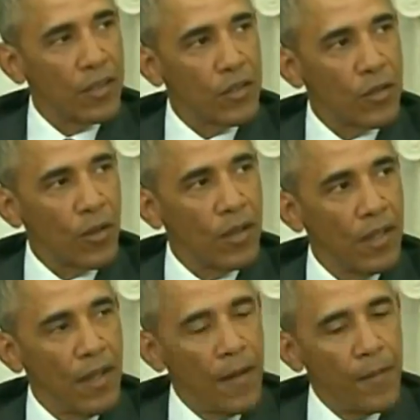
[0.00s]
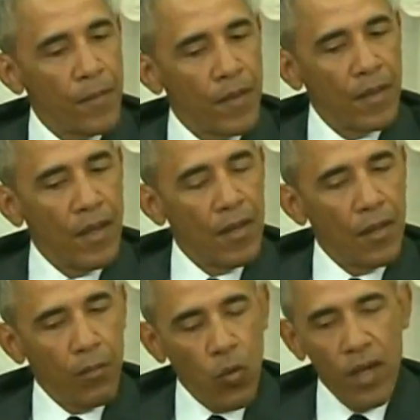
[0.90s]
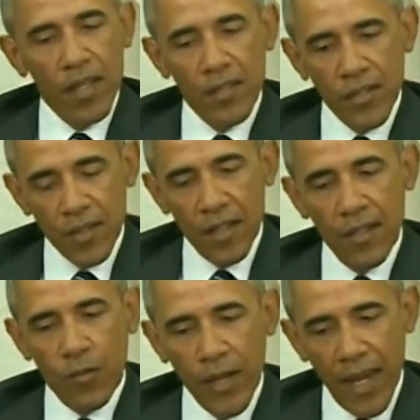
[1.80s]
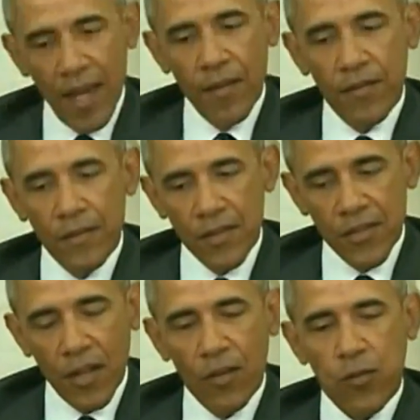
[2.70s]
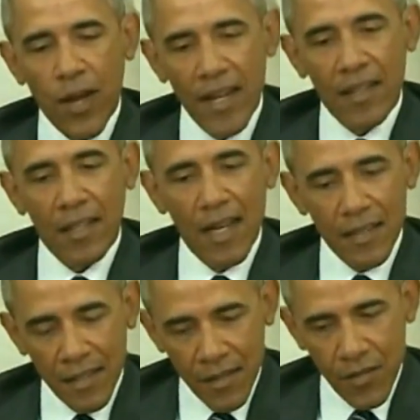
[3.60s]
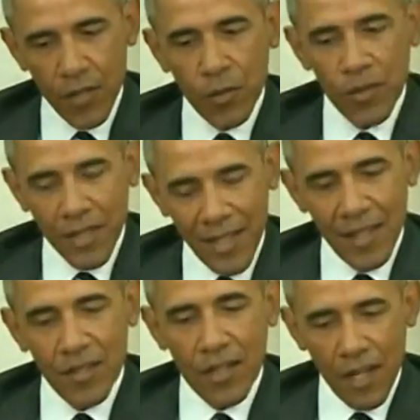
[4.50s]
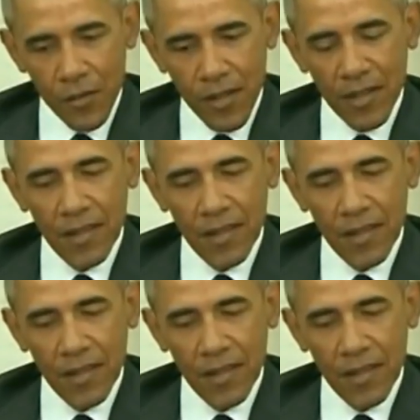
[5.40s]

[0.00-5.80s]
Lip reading: control? The point is that if we have self-radicalized individuals in this country,